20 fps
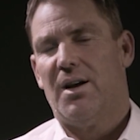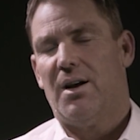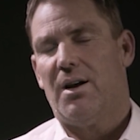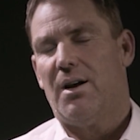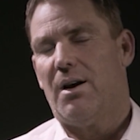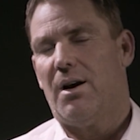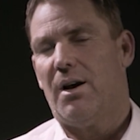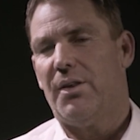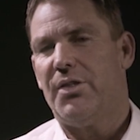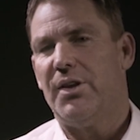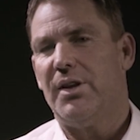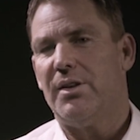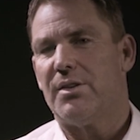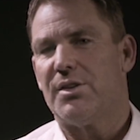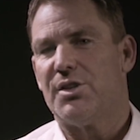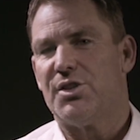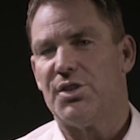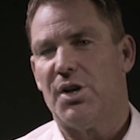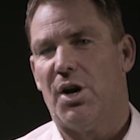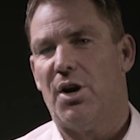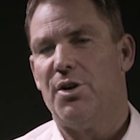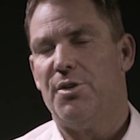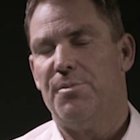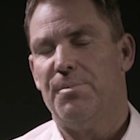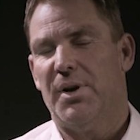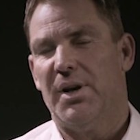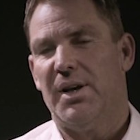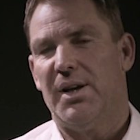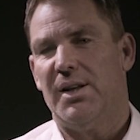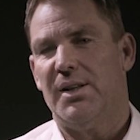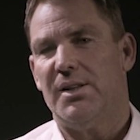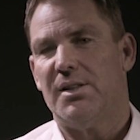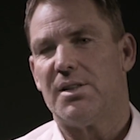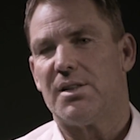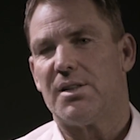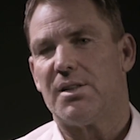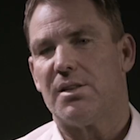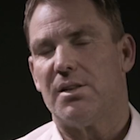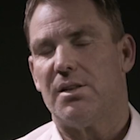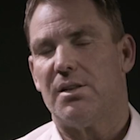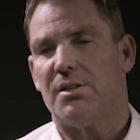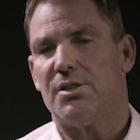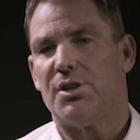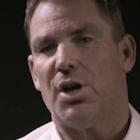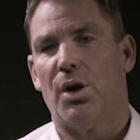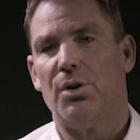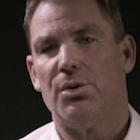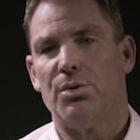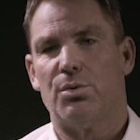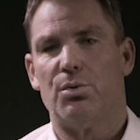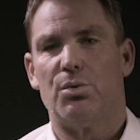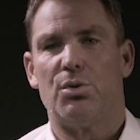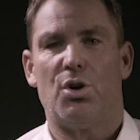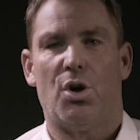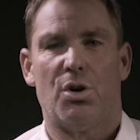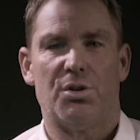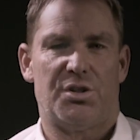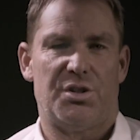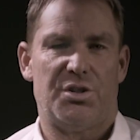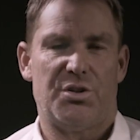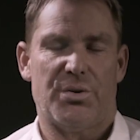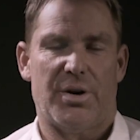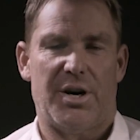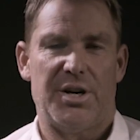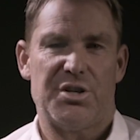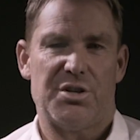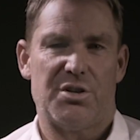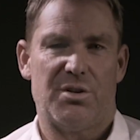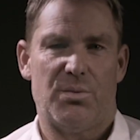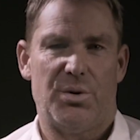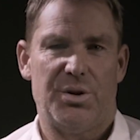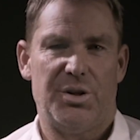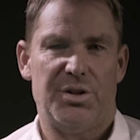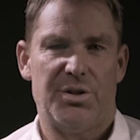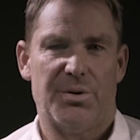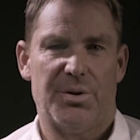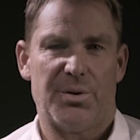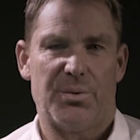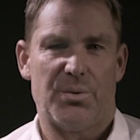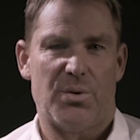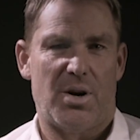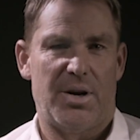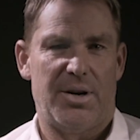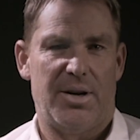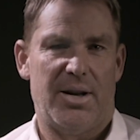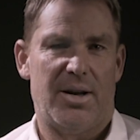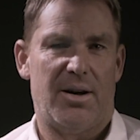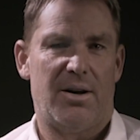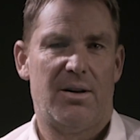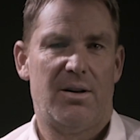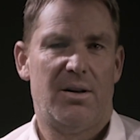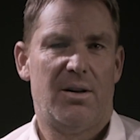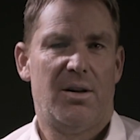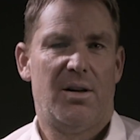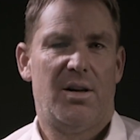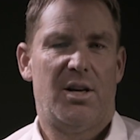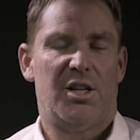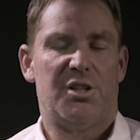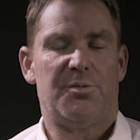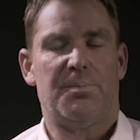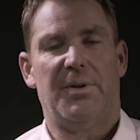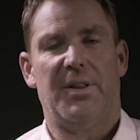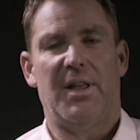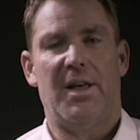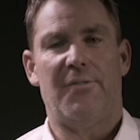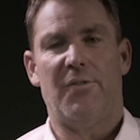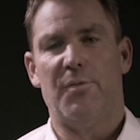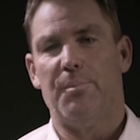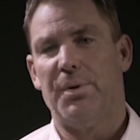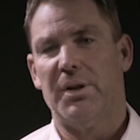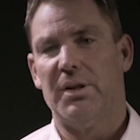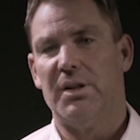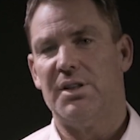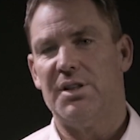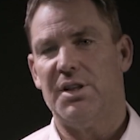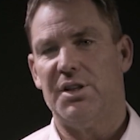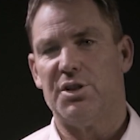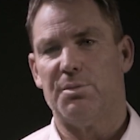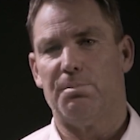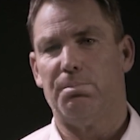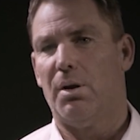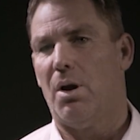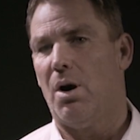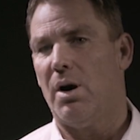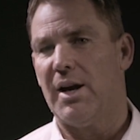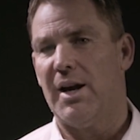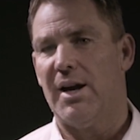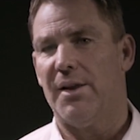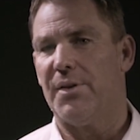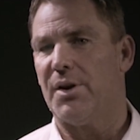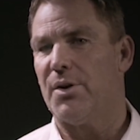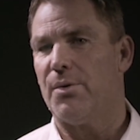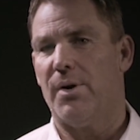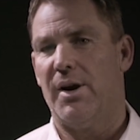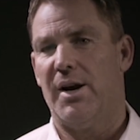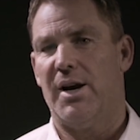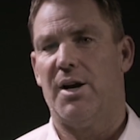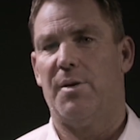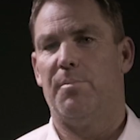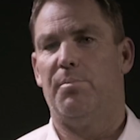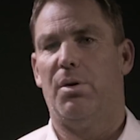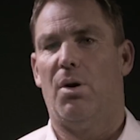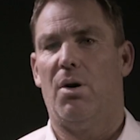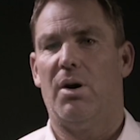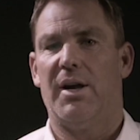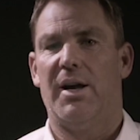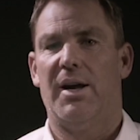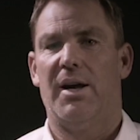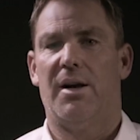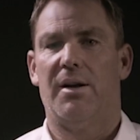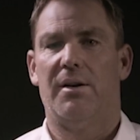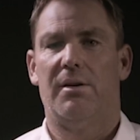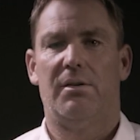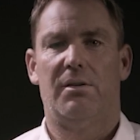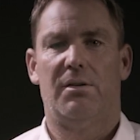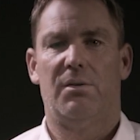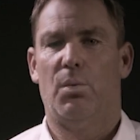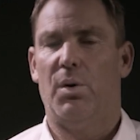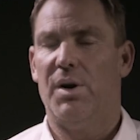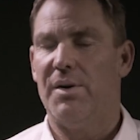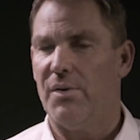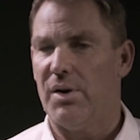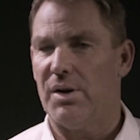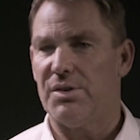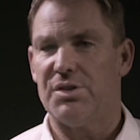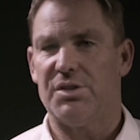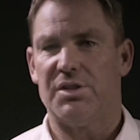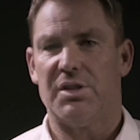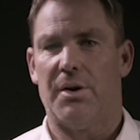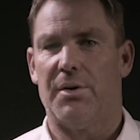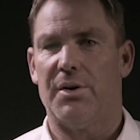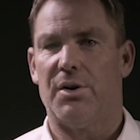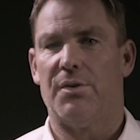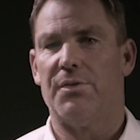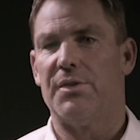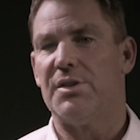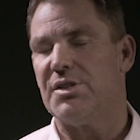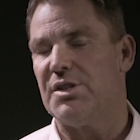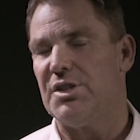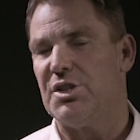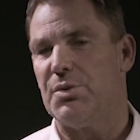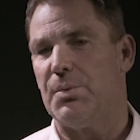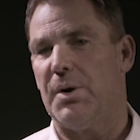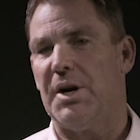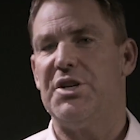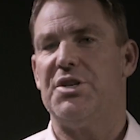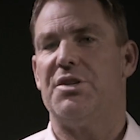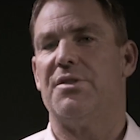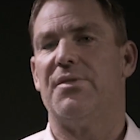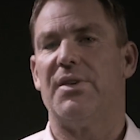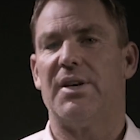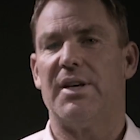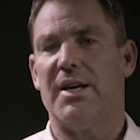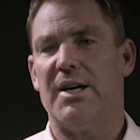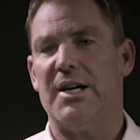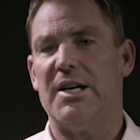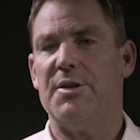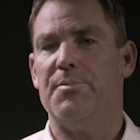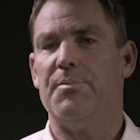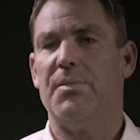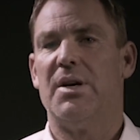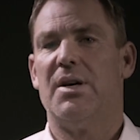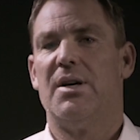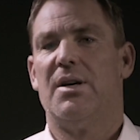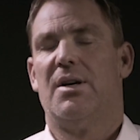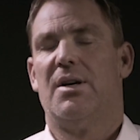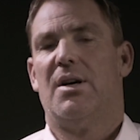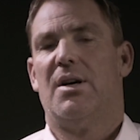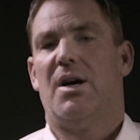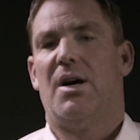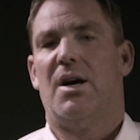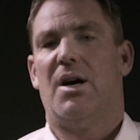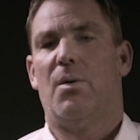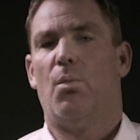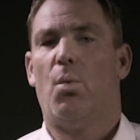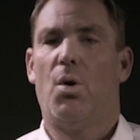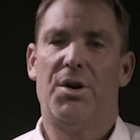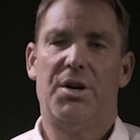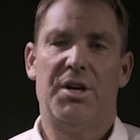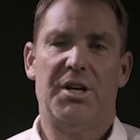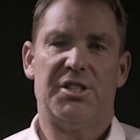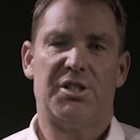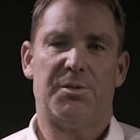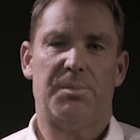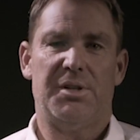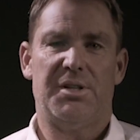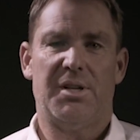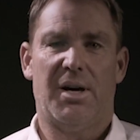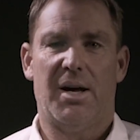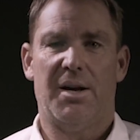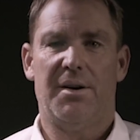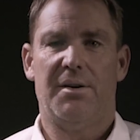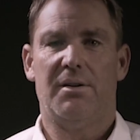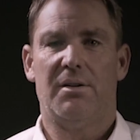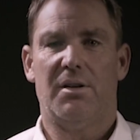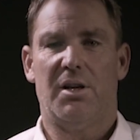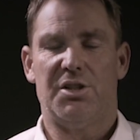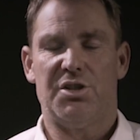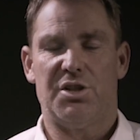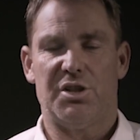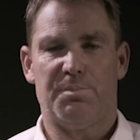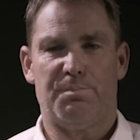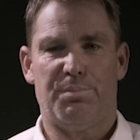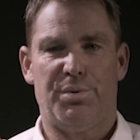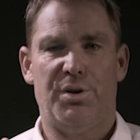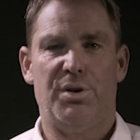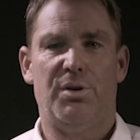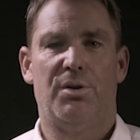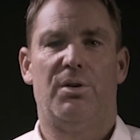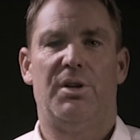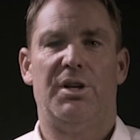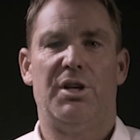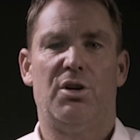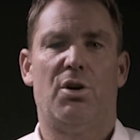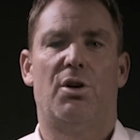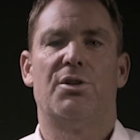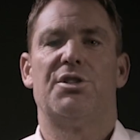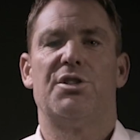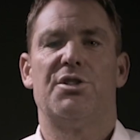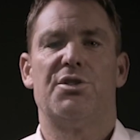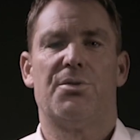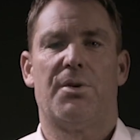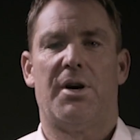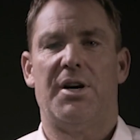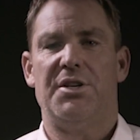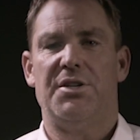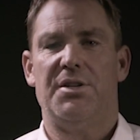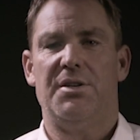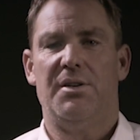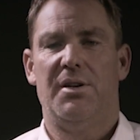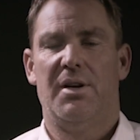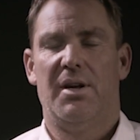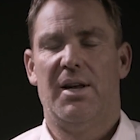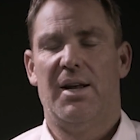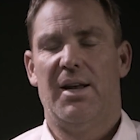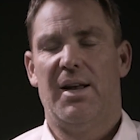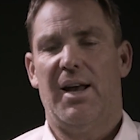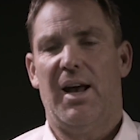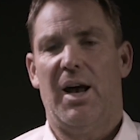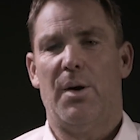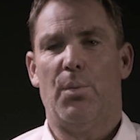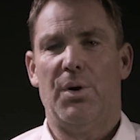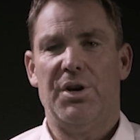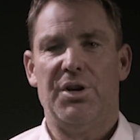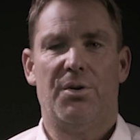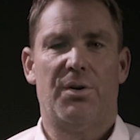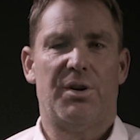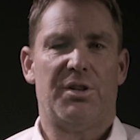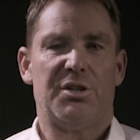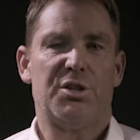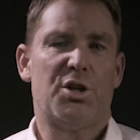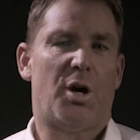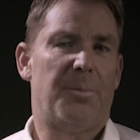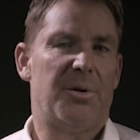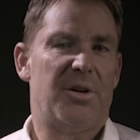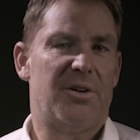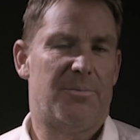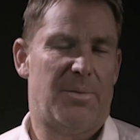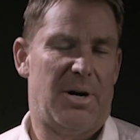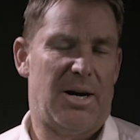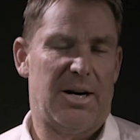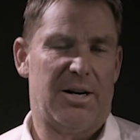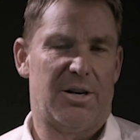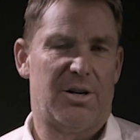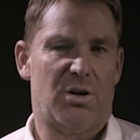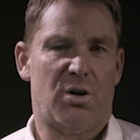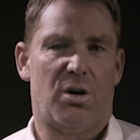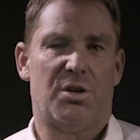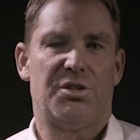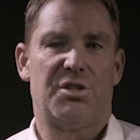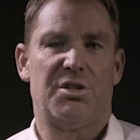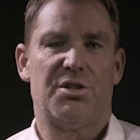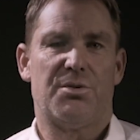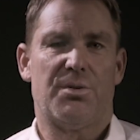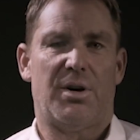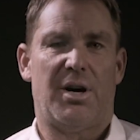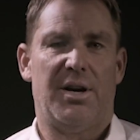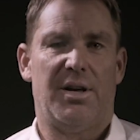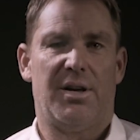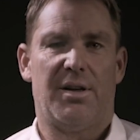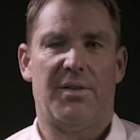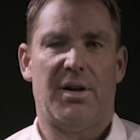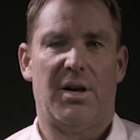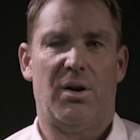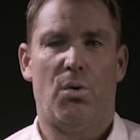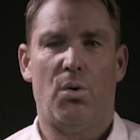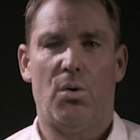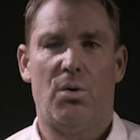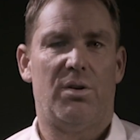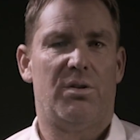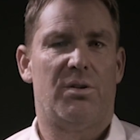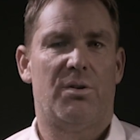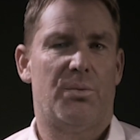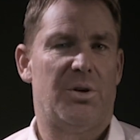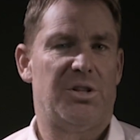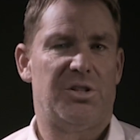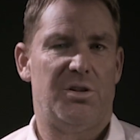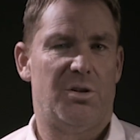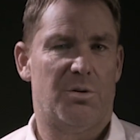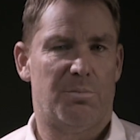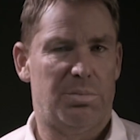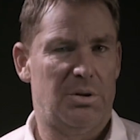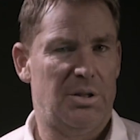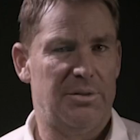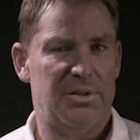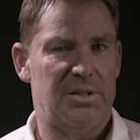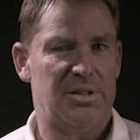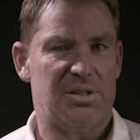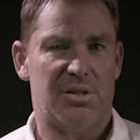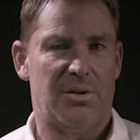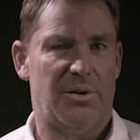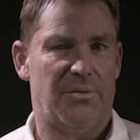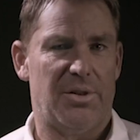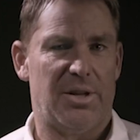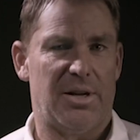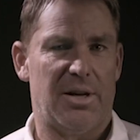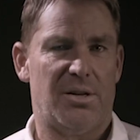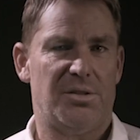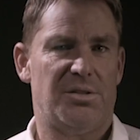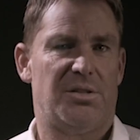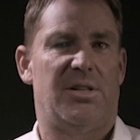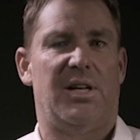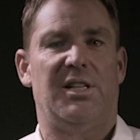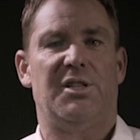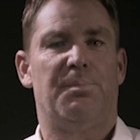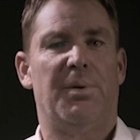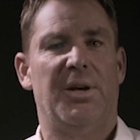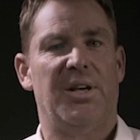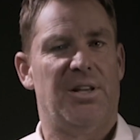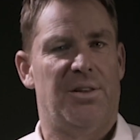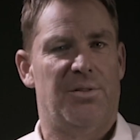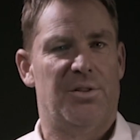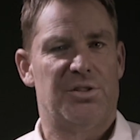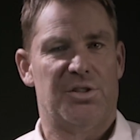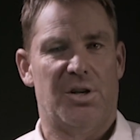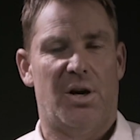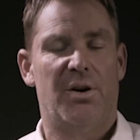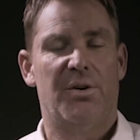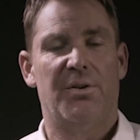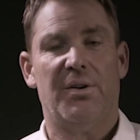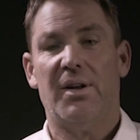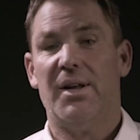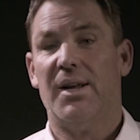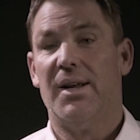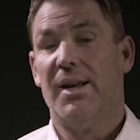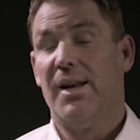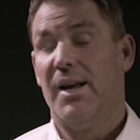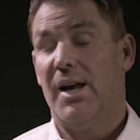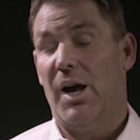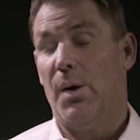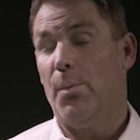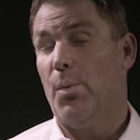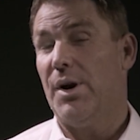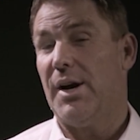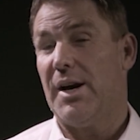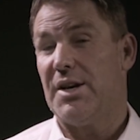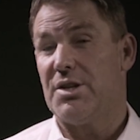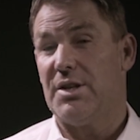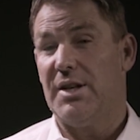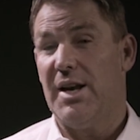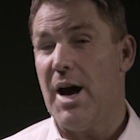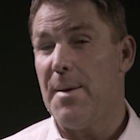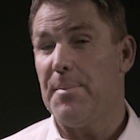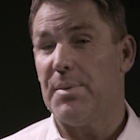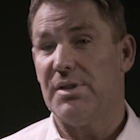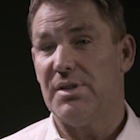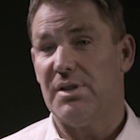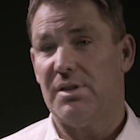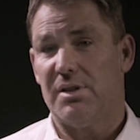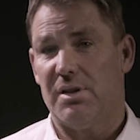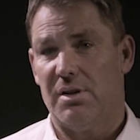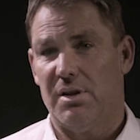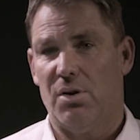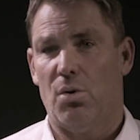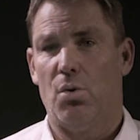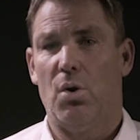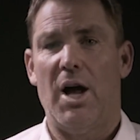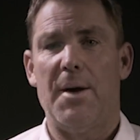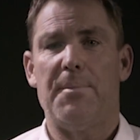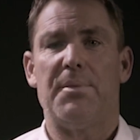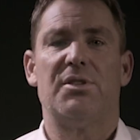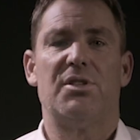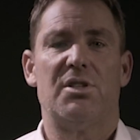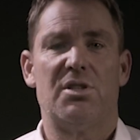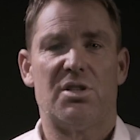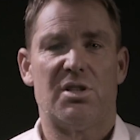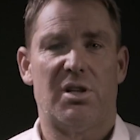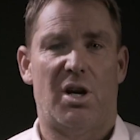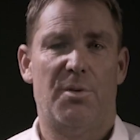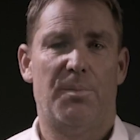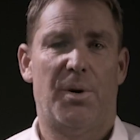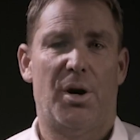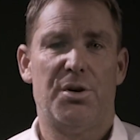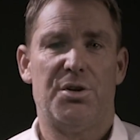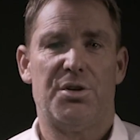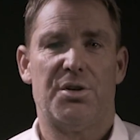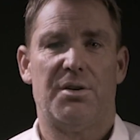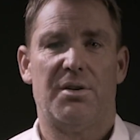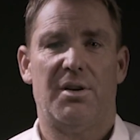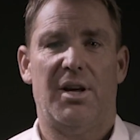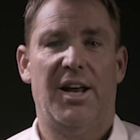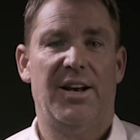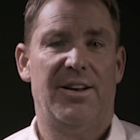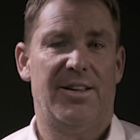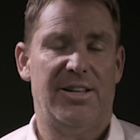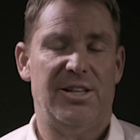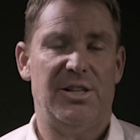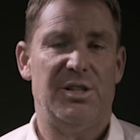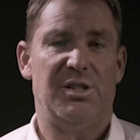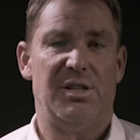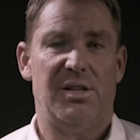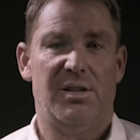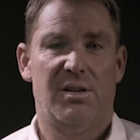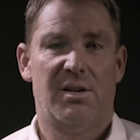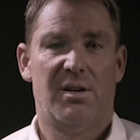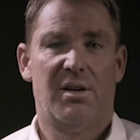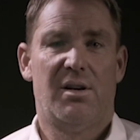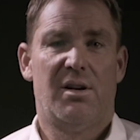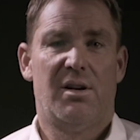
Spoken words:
I think the zone means total concentration on what you're doing right now. It's about that ability to block out the crowd, block out whatever else is going on, the situation of the game, what needs to be done. It's just purely concentration. And when you're at the top of your mark and concentrating and that all the rest of you oblivious to everything else, that's being in the zone. And what actually happens is it all happens in slow motion and easy.